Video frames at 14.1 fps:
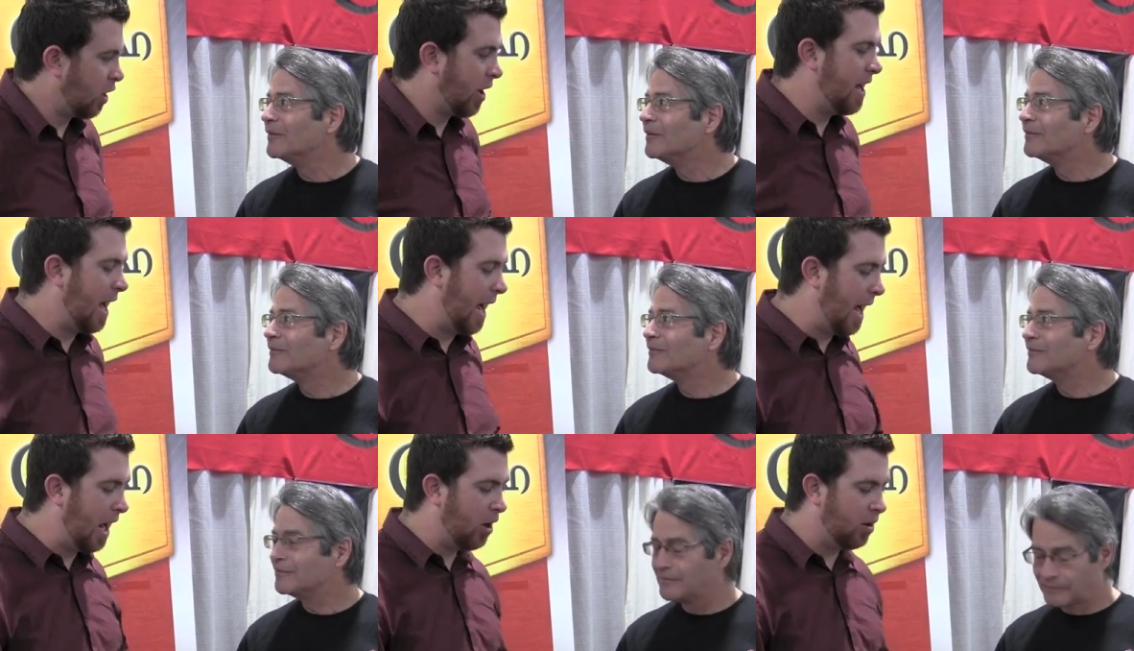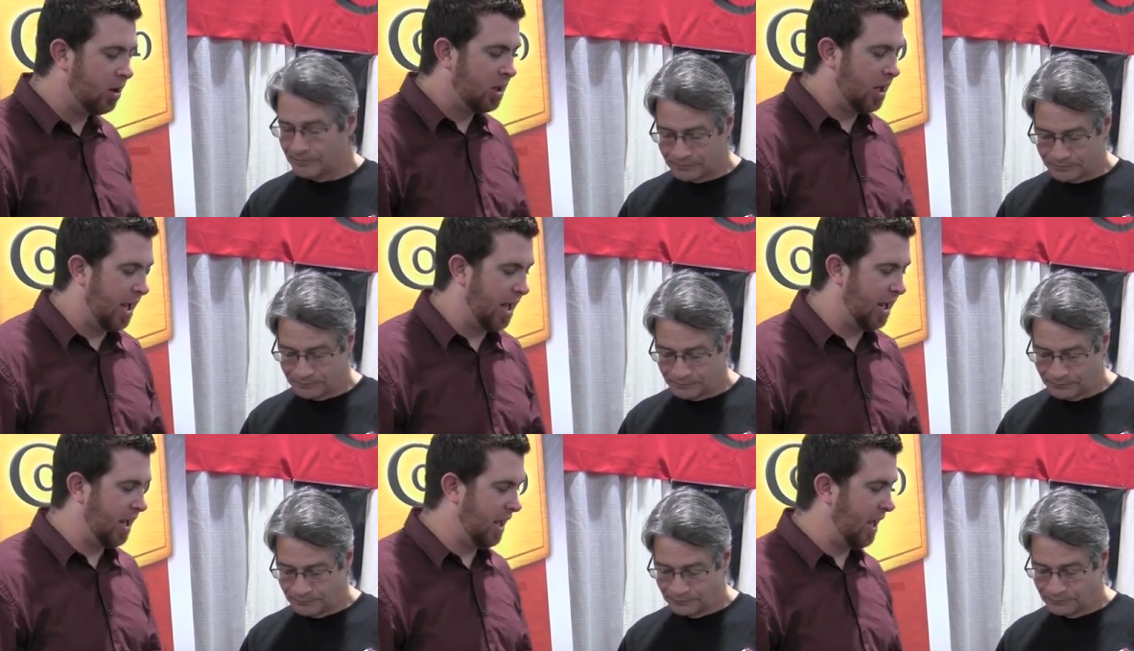Speaker 1: Okay, now how,
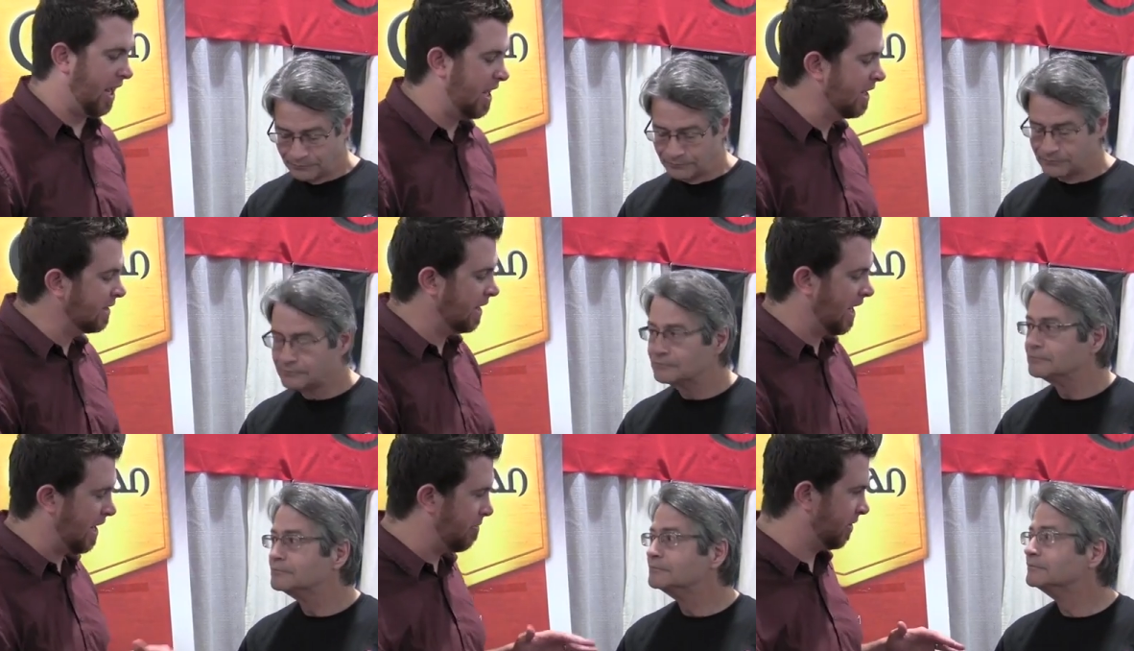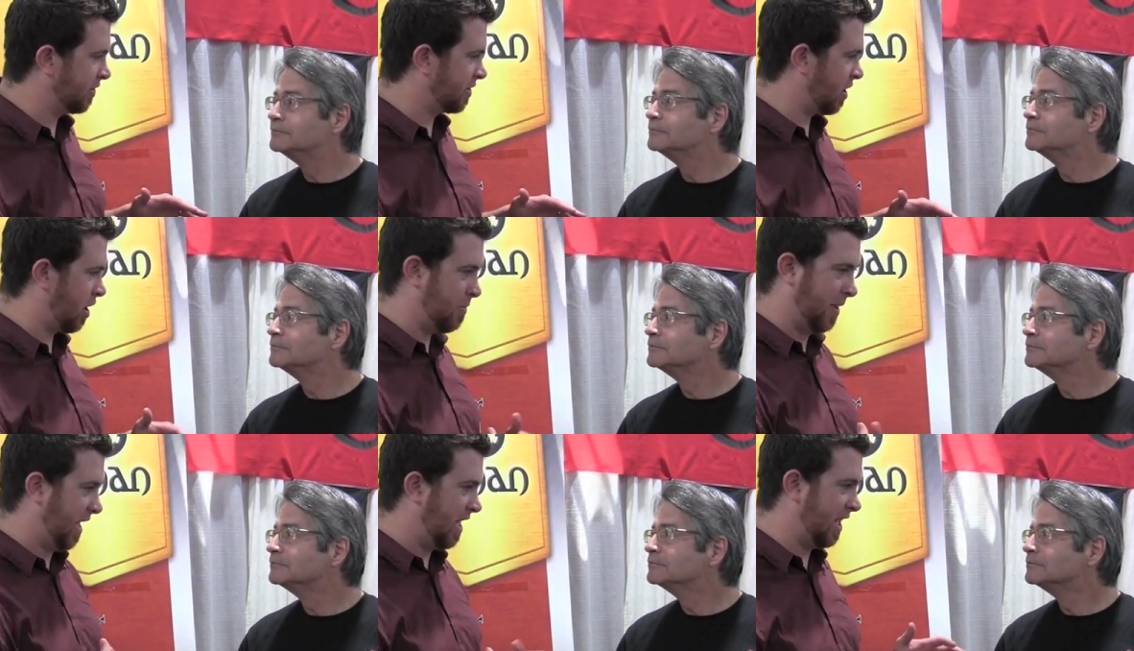in layman's
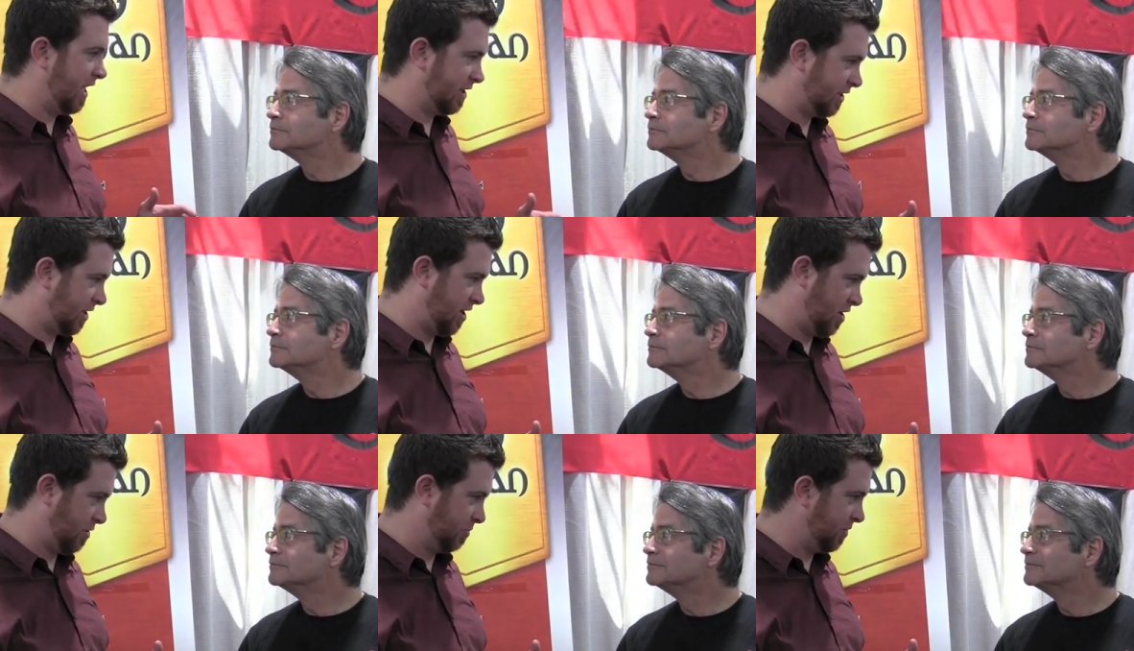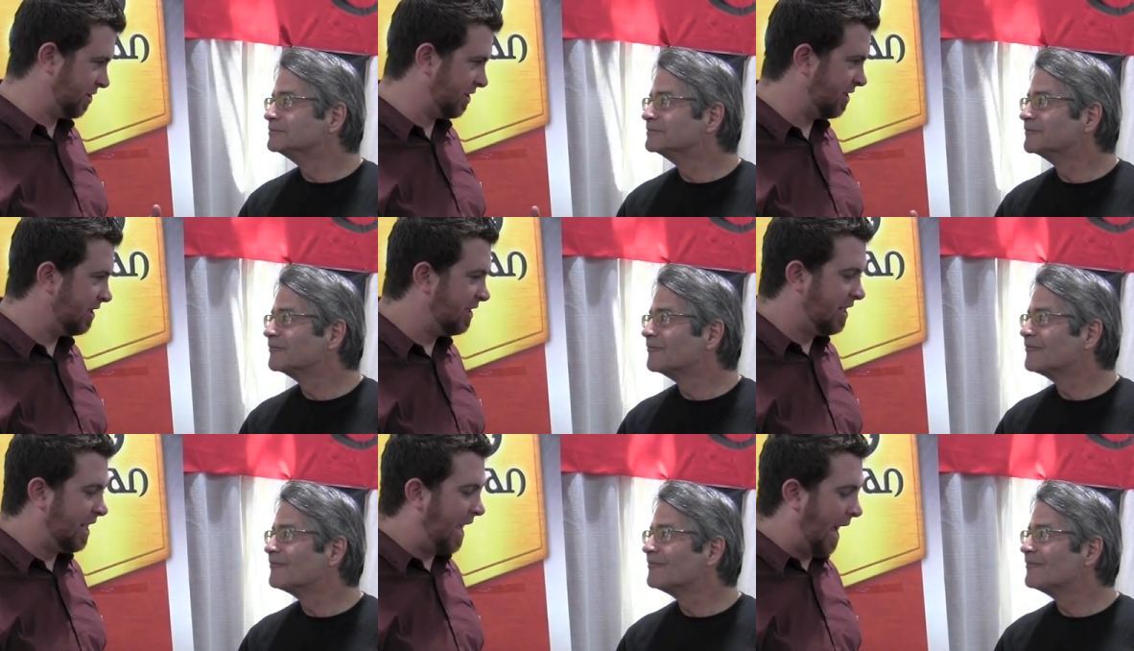term, in idiot's terms,
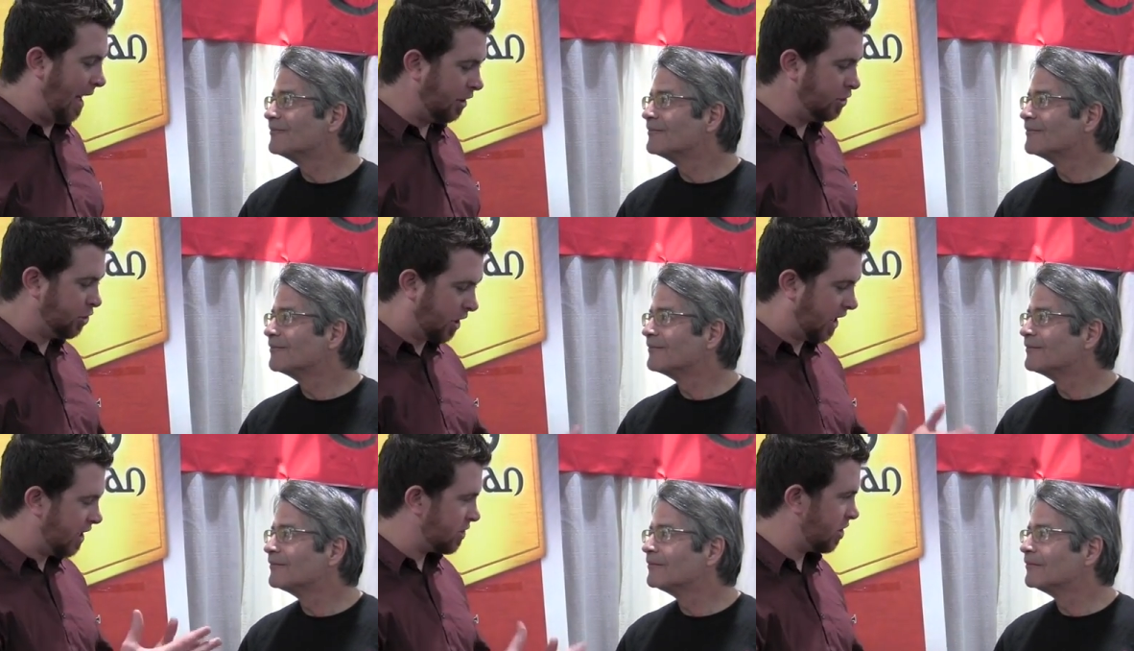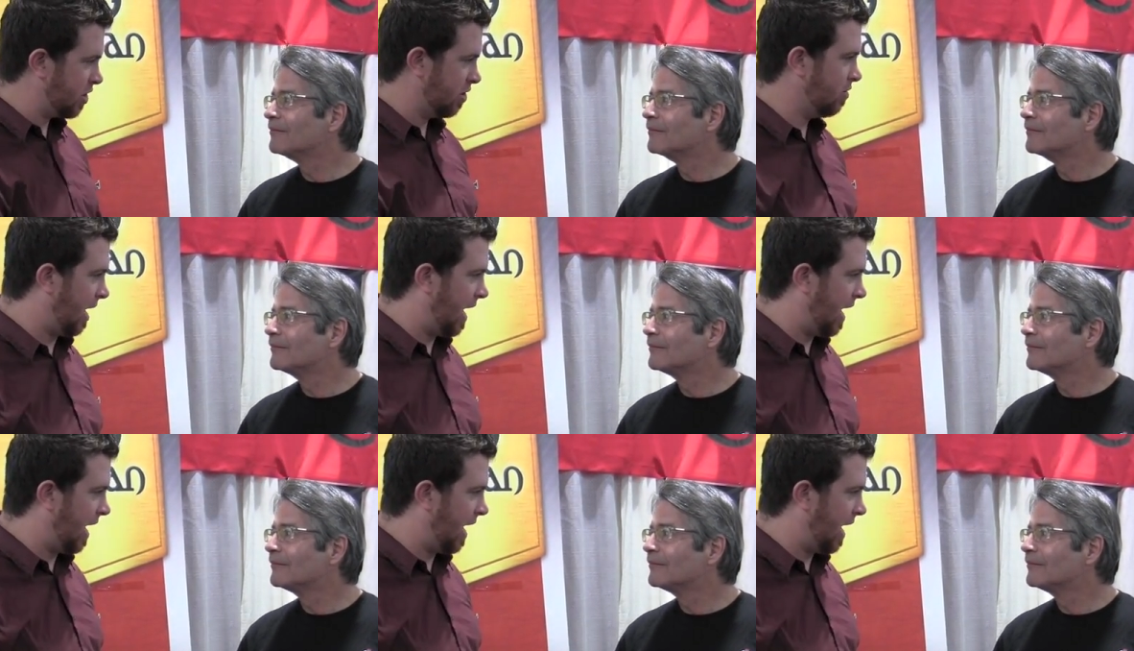how did you get it to do